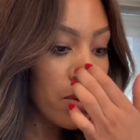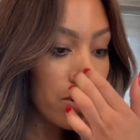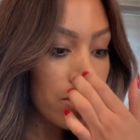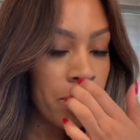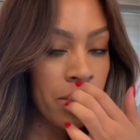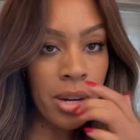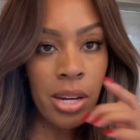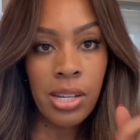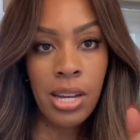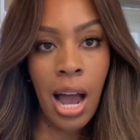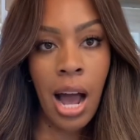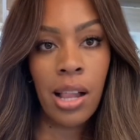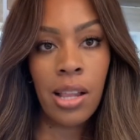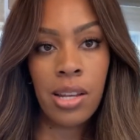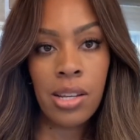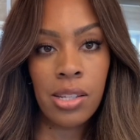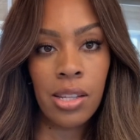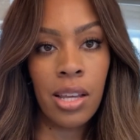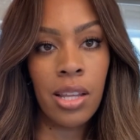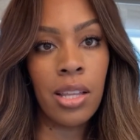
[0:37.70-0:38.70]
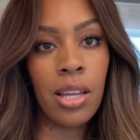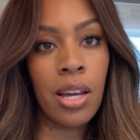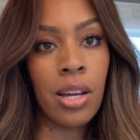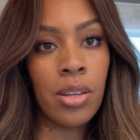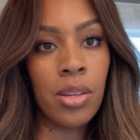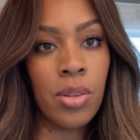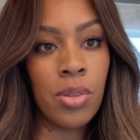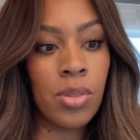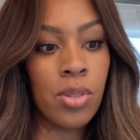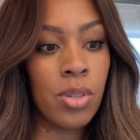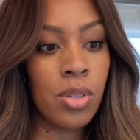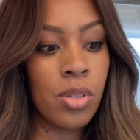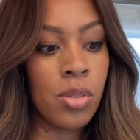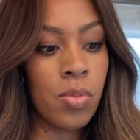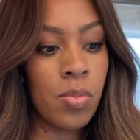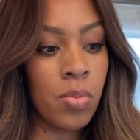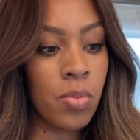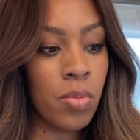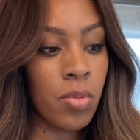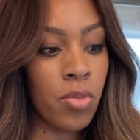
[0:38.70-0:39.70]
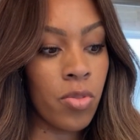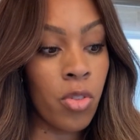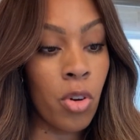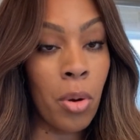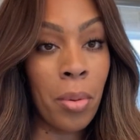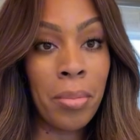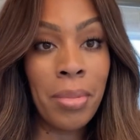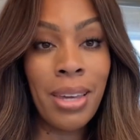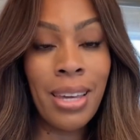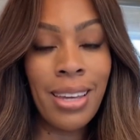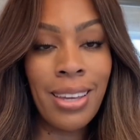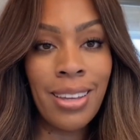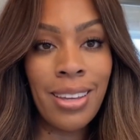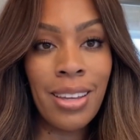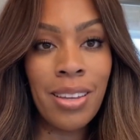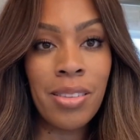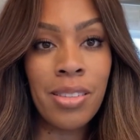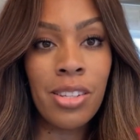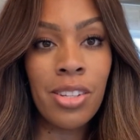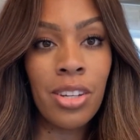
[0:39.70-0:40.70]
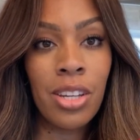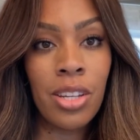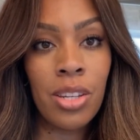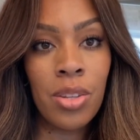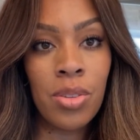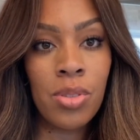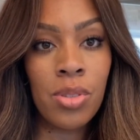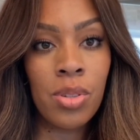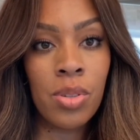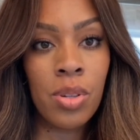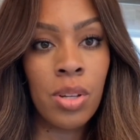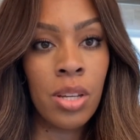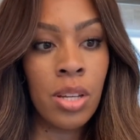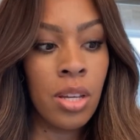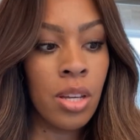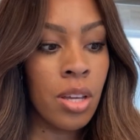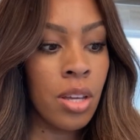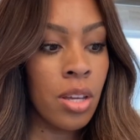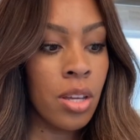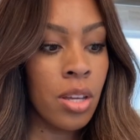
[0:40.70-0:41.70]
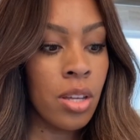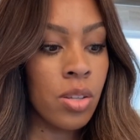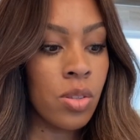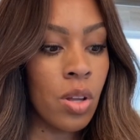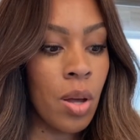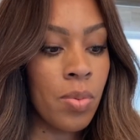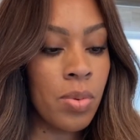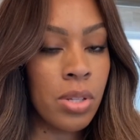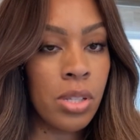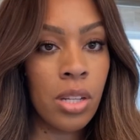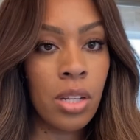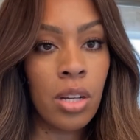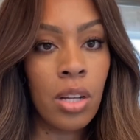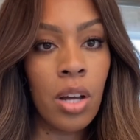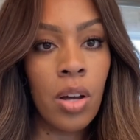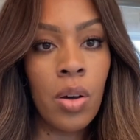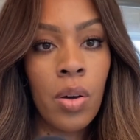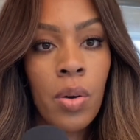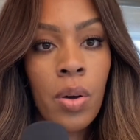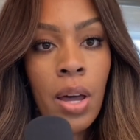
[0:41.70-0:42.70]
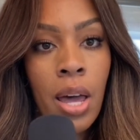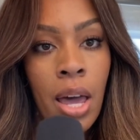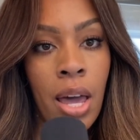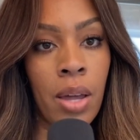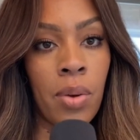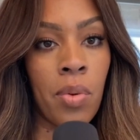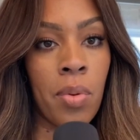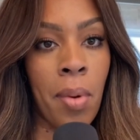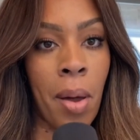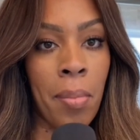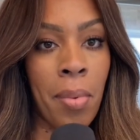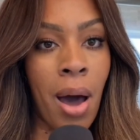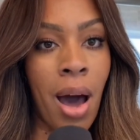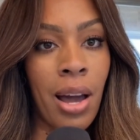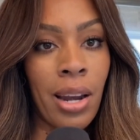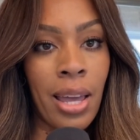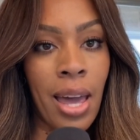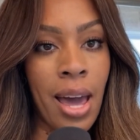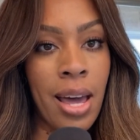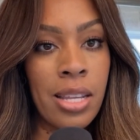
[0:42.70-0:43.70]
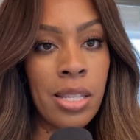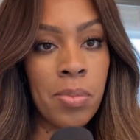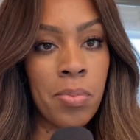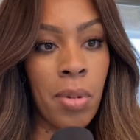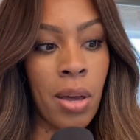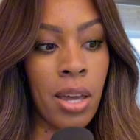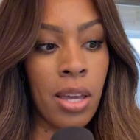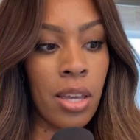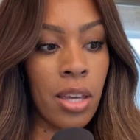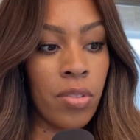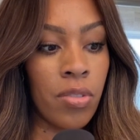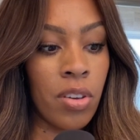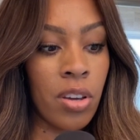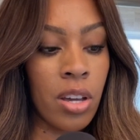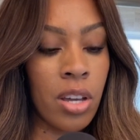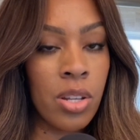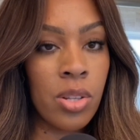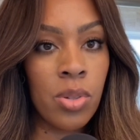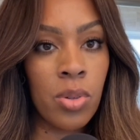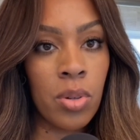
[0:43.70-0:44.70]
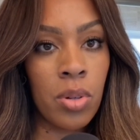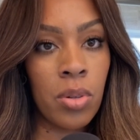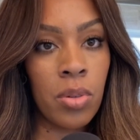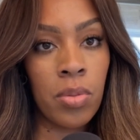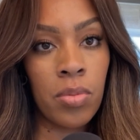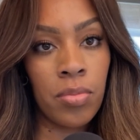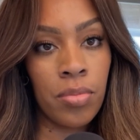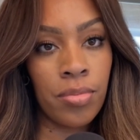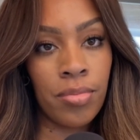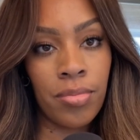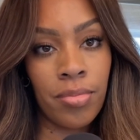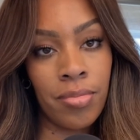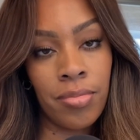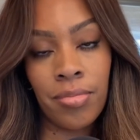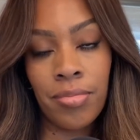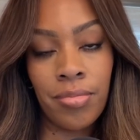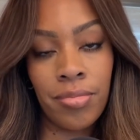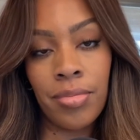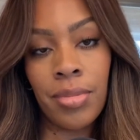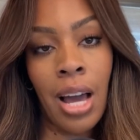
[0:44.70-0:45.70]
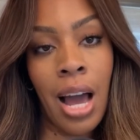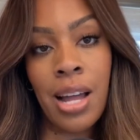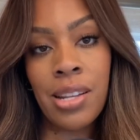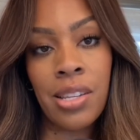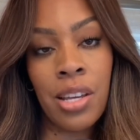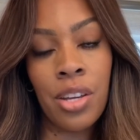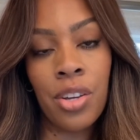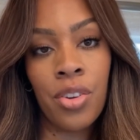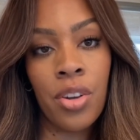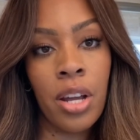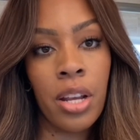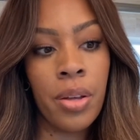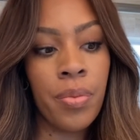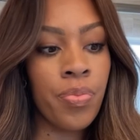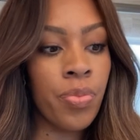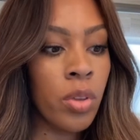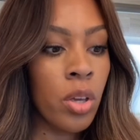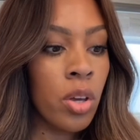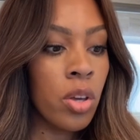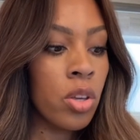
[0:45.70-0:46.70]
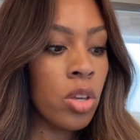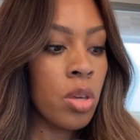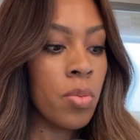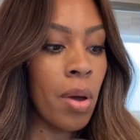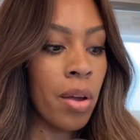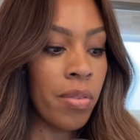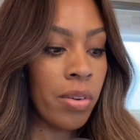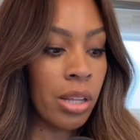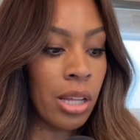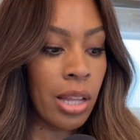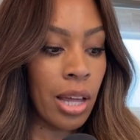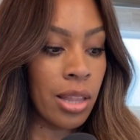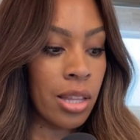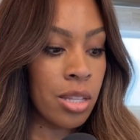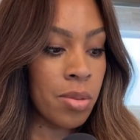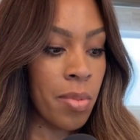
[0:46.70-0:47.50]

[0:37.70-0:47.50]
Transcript: has been a challenge lately on YouTube for me. I'm still getting used to it. So I'm just gonna go ahead with my podcast mic. If you're into content creating, you might really like this